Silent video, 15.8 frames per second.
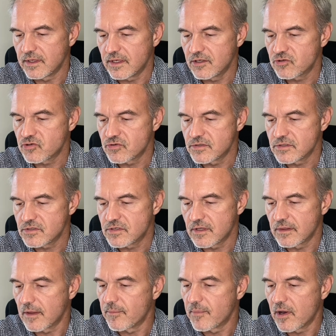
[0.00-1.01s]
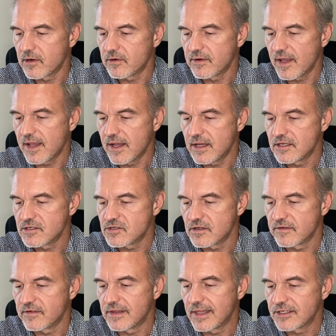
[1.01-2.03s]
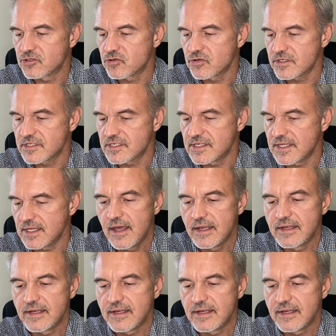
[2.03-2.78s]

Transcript: introducing the modern age of electricity,